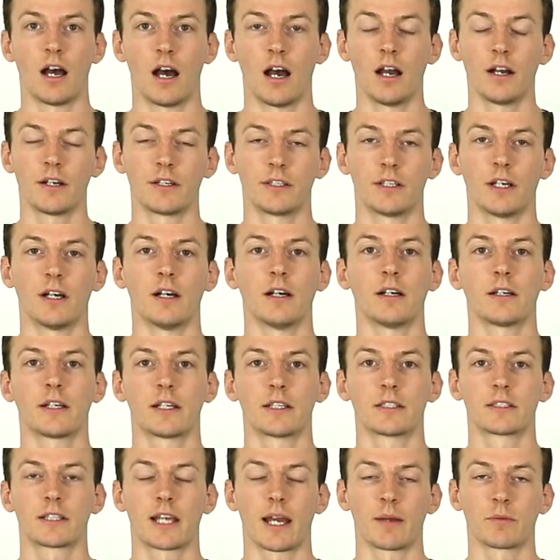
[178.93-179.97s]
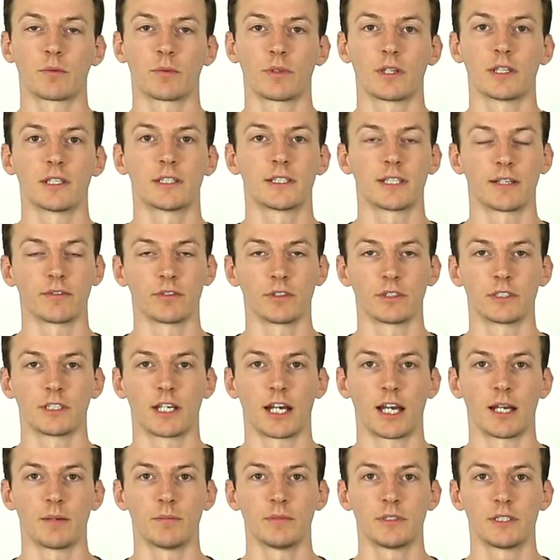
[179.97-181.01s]
Our dog has camped with us several
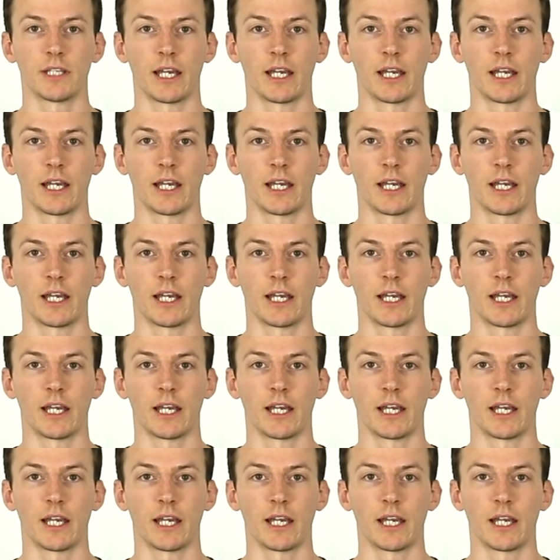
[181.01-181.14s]
times,